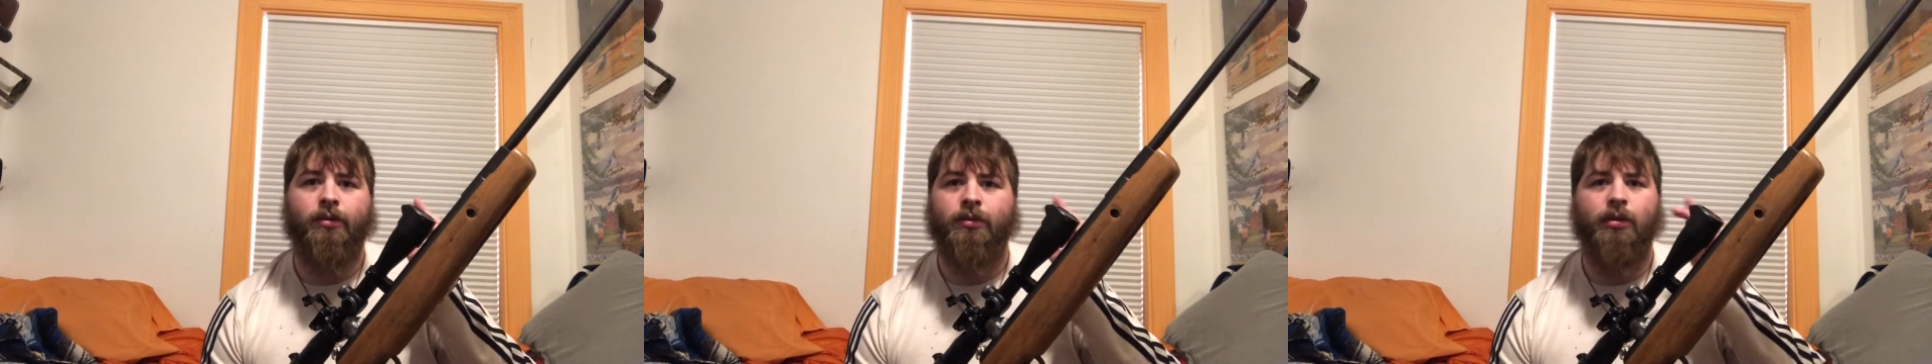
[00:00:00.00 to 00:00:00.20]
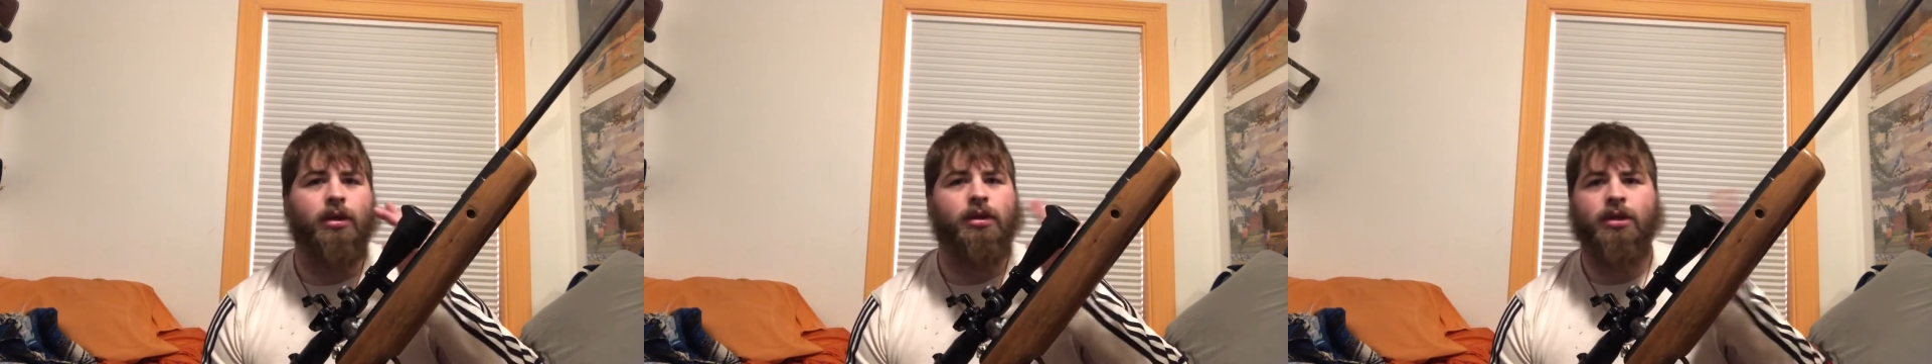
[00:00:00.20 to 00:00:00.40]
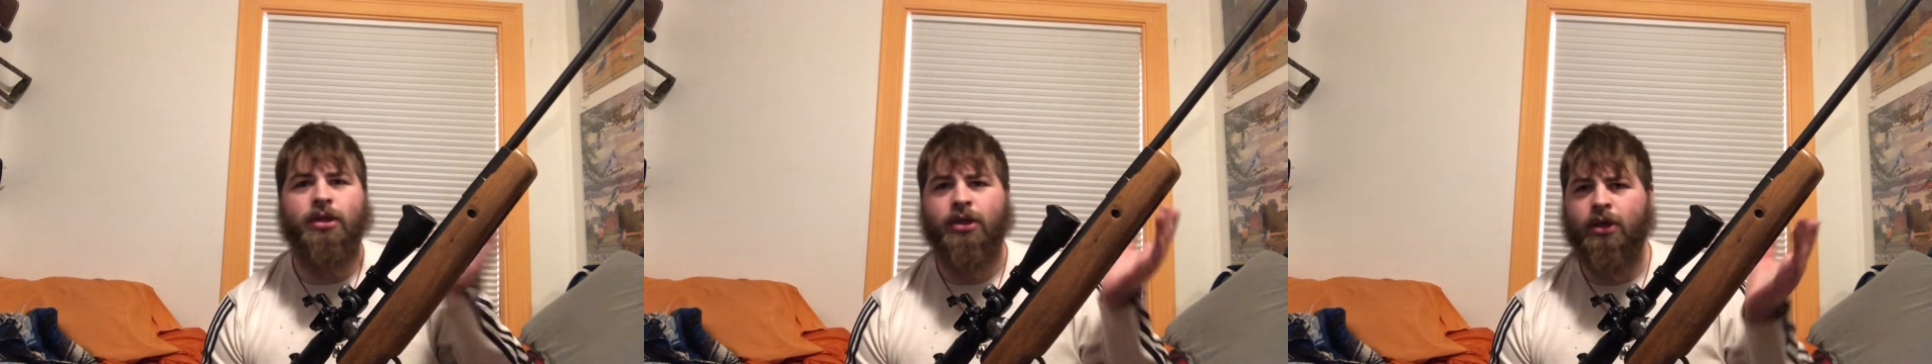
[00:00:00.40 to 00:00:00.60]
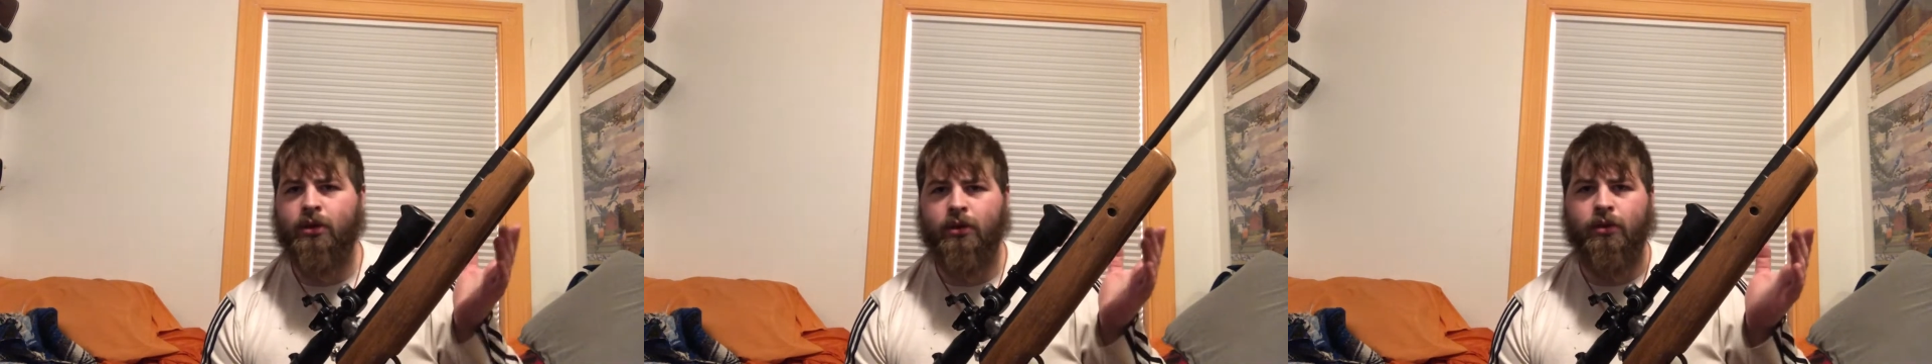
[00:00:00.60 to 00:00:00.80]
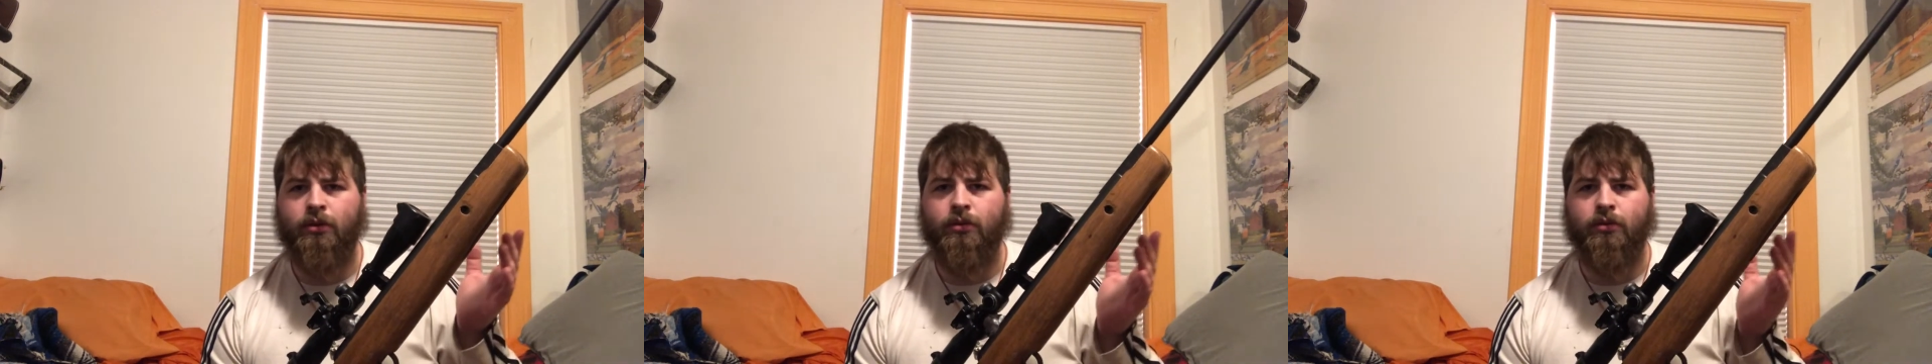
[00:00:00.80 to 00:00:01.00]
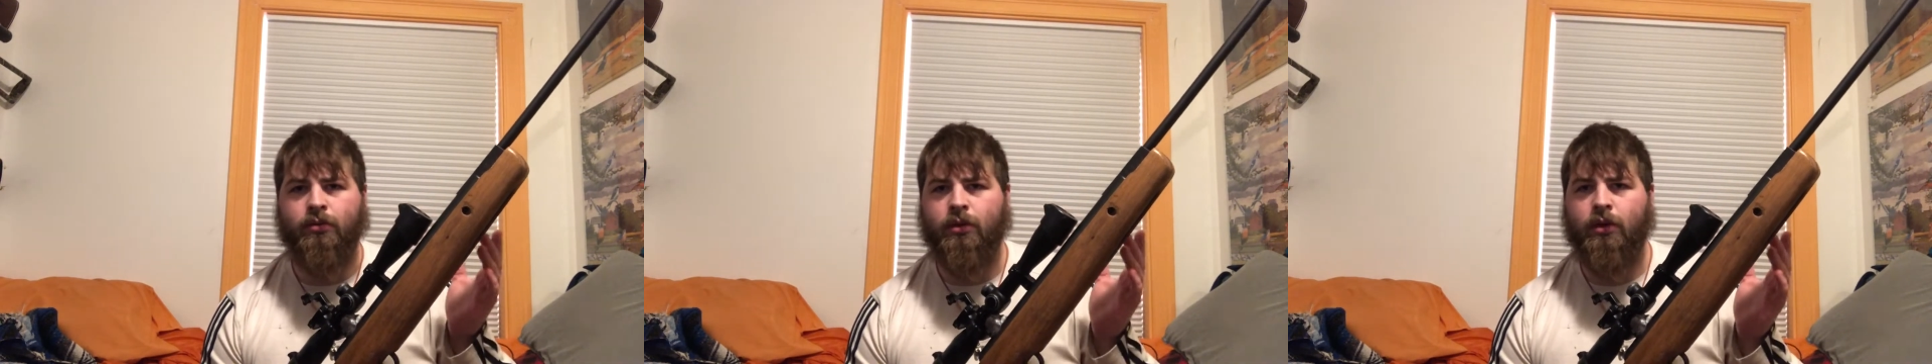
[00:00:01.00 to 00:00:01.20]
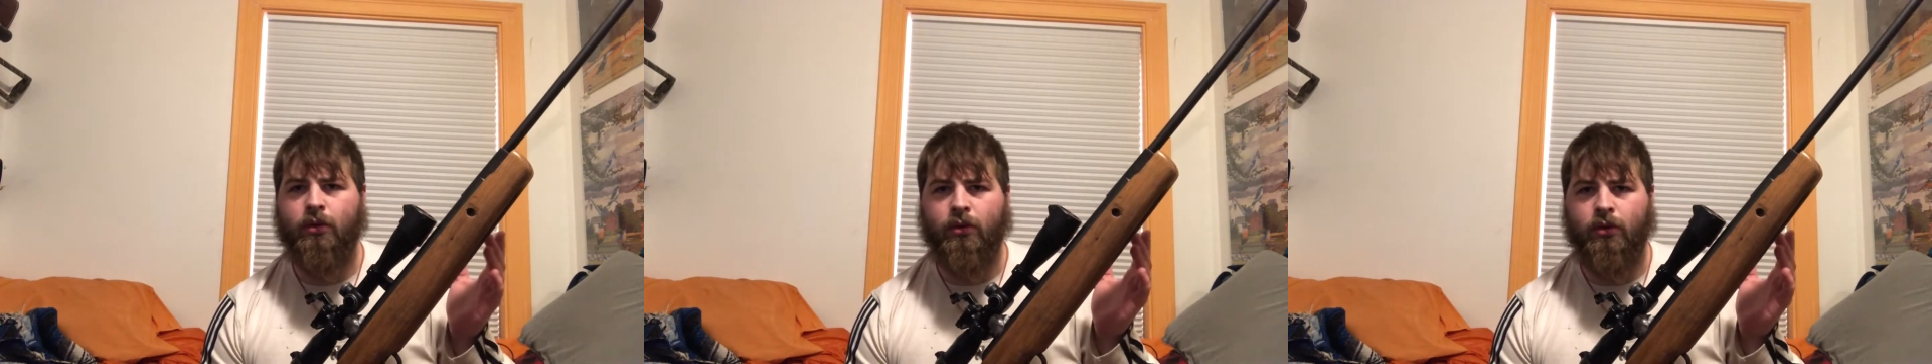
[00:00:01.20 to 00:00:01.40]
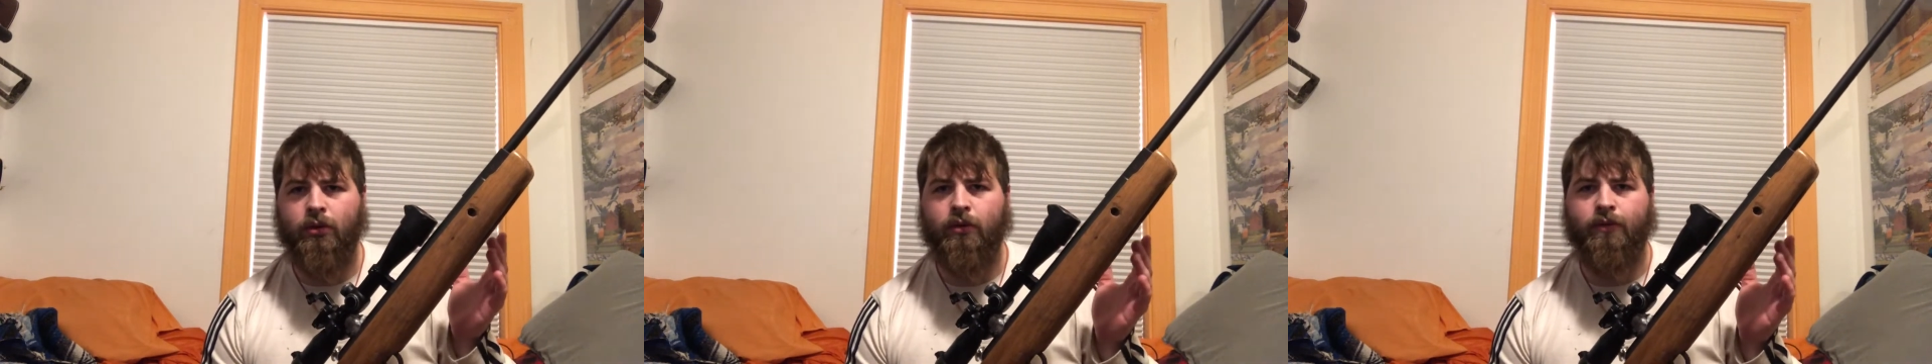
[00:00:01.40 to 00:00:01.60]
It's still the
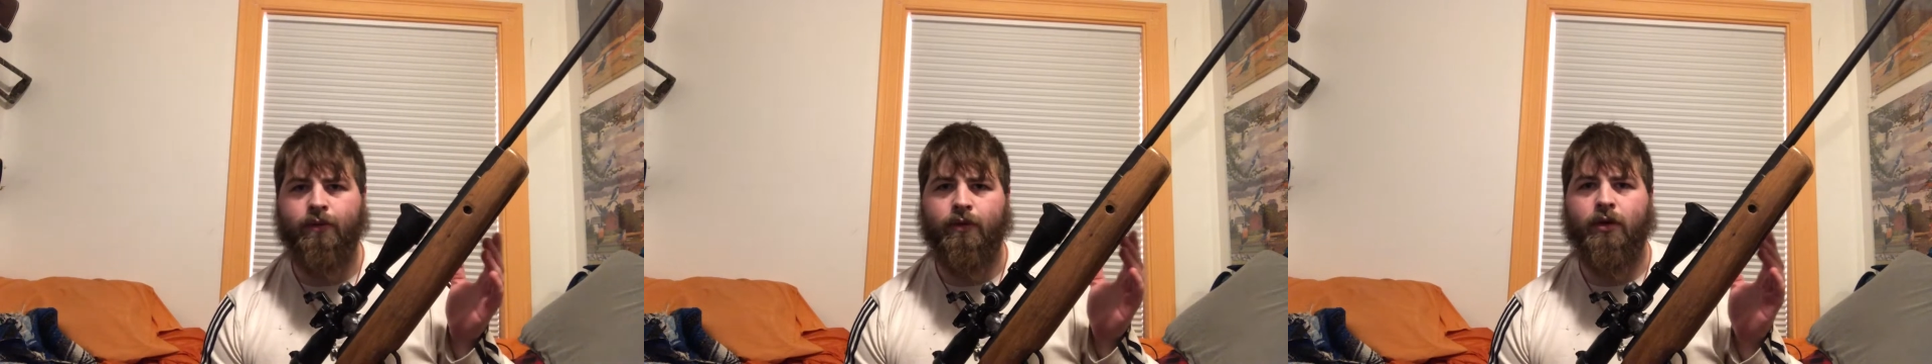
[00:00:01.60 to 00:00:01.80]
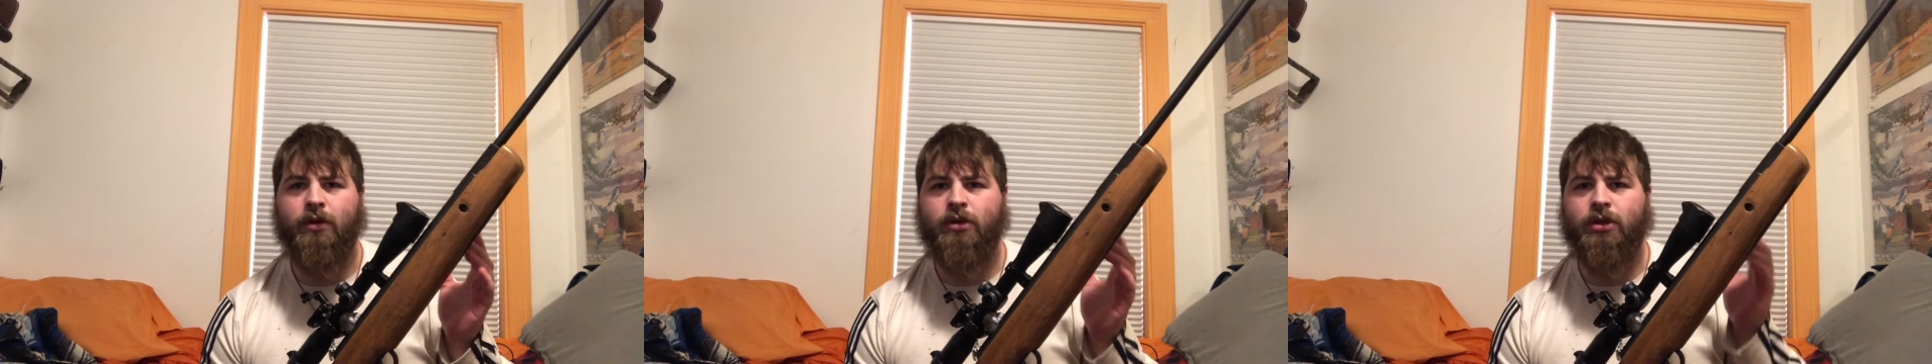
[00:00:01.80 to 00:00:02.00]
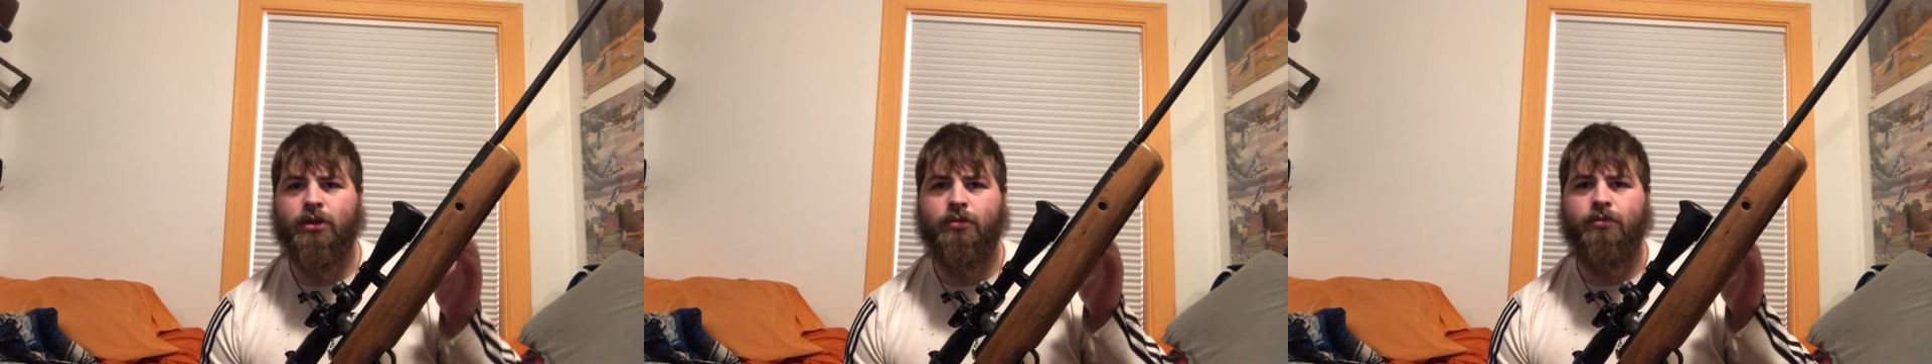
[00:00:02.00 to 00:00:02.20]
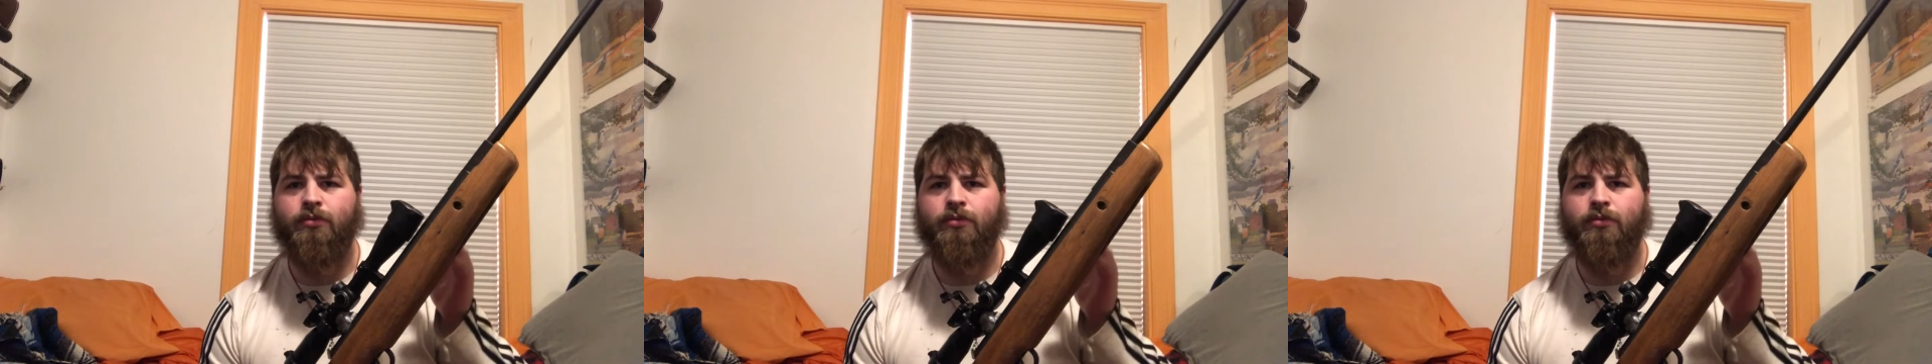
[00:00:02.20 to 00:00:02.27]
old version,